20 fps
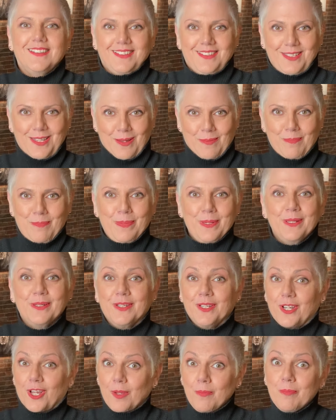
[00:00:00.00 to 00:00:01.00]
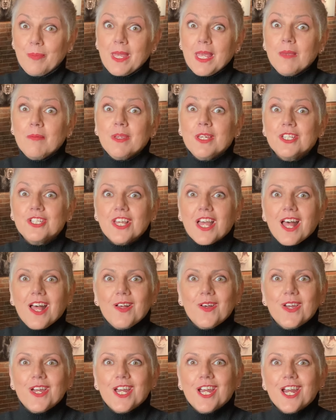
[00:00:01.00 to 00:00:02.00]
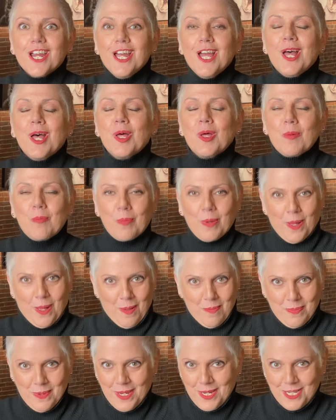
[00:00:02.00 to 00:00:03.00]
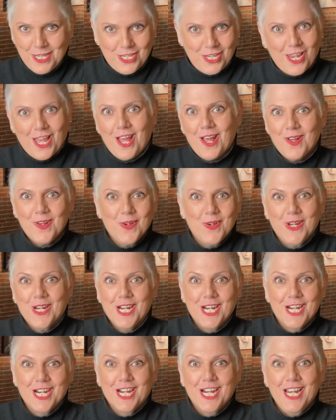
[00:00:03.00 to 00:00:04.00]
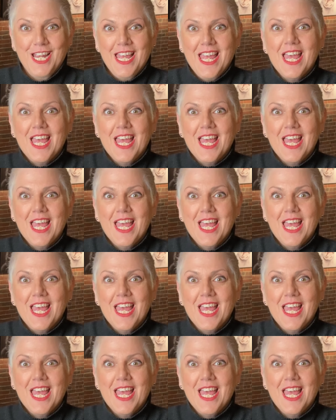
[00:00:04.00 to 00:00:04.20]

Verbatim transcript: Yup, not baby shower, puppy shower.